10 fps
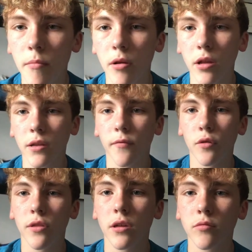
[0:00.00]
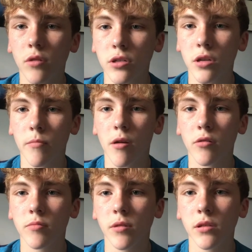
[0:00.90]
But like the 4,000 watch time
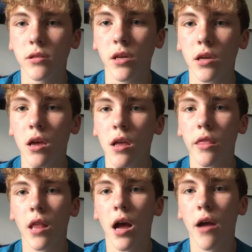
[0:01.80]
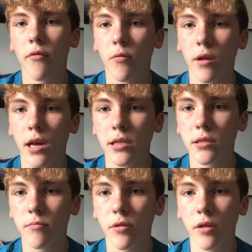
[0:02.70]
hours means like not everyone has
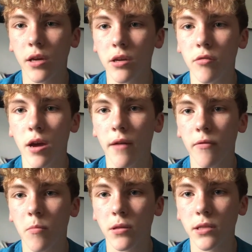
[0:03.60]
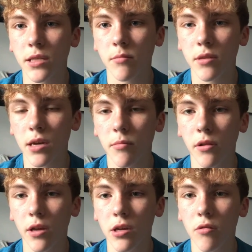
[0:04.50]
them, but like you have them at the same time. But
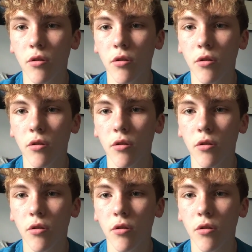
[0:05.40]
like you